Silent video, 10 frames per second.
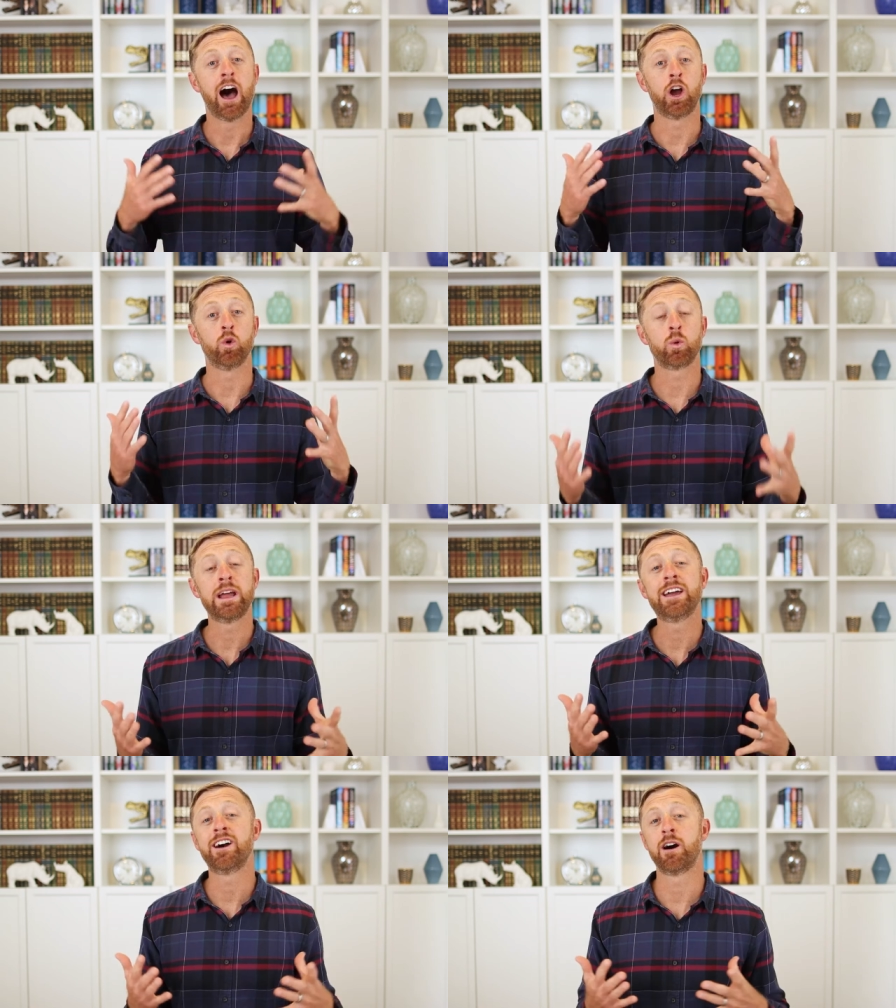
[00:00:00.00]
A
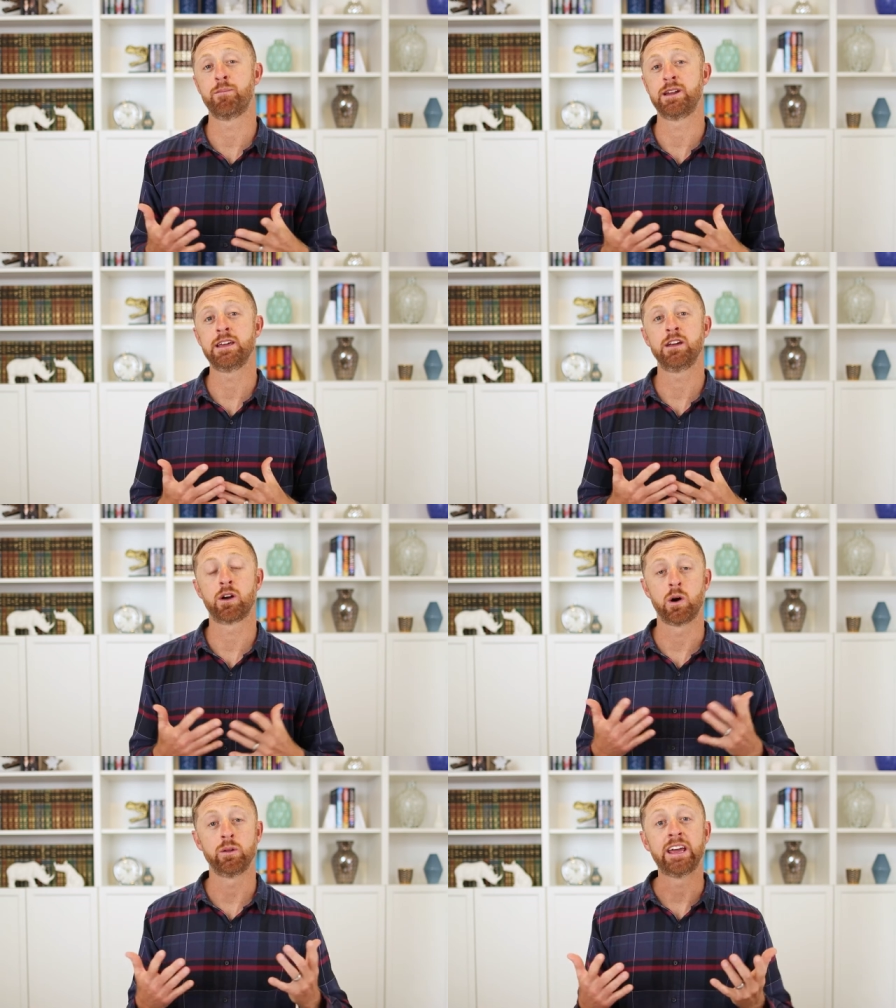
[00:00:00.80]
great company
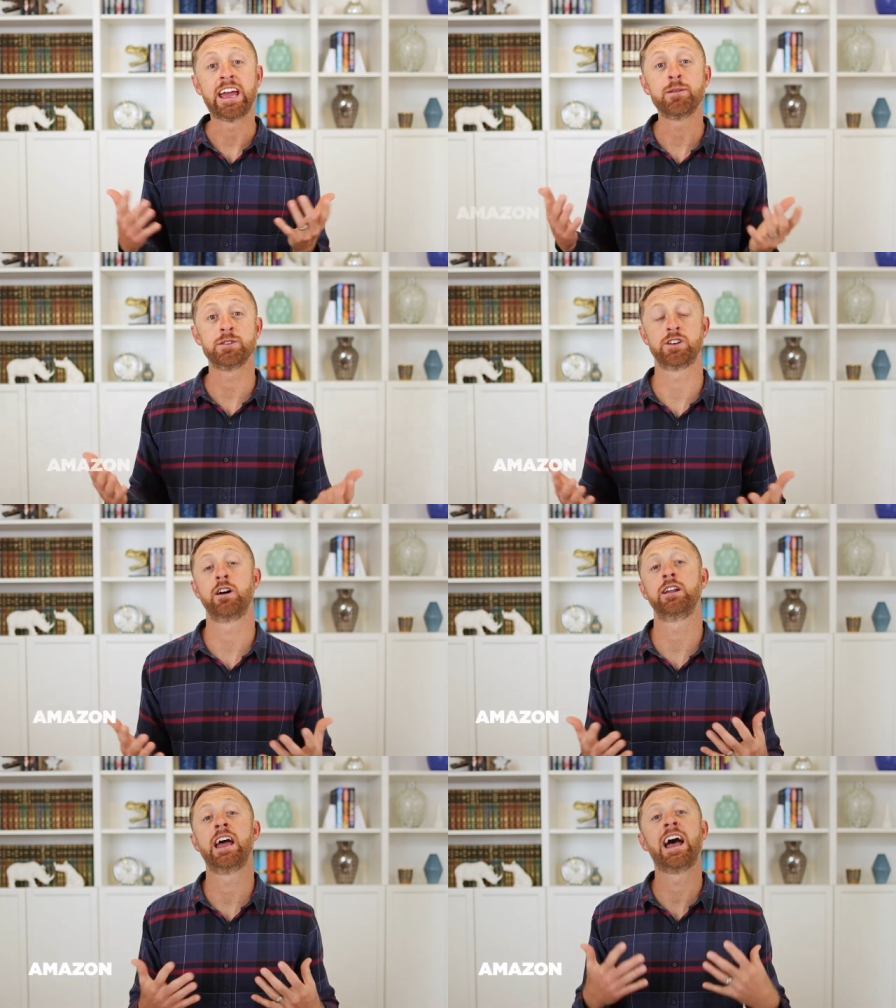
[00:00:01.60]
called
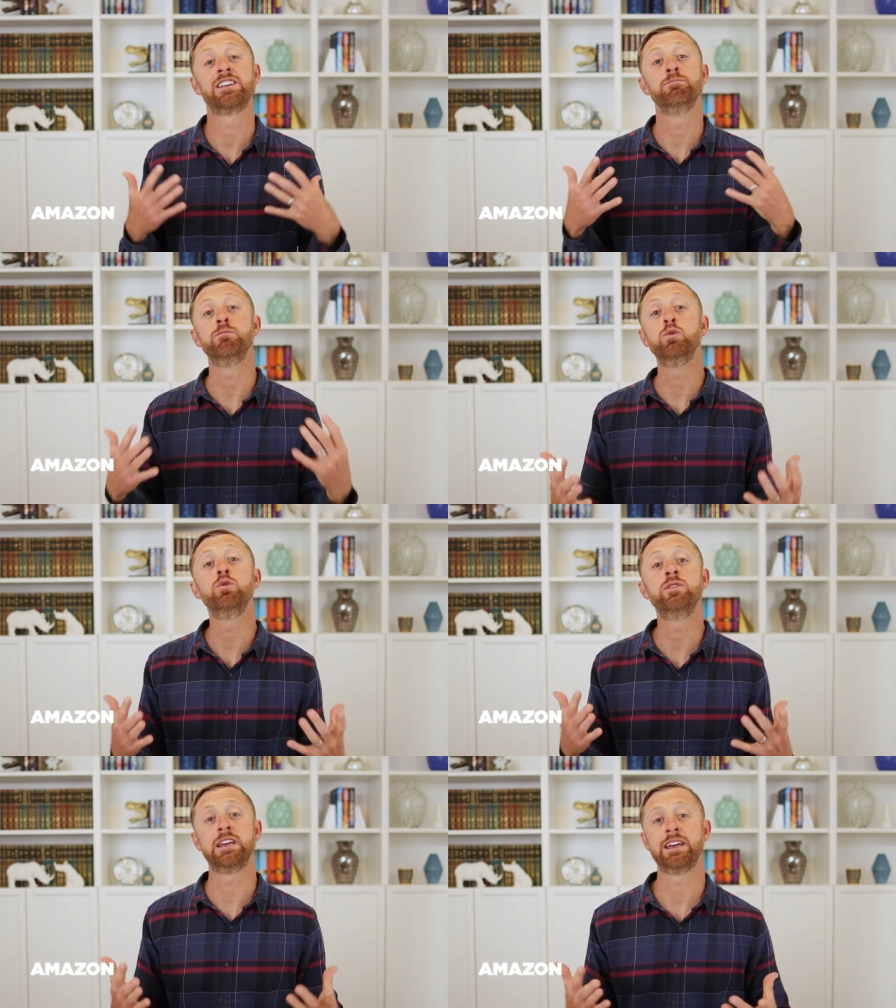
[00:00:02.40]
Amazon has
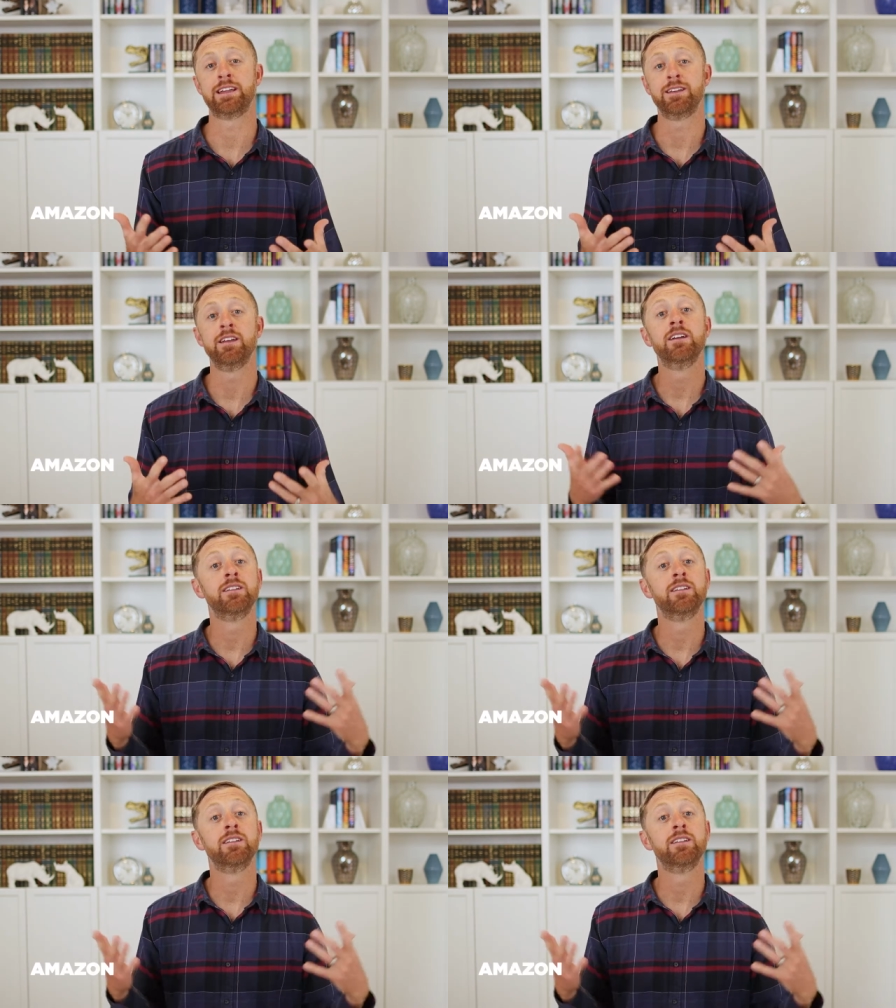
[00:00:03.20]
moved in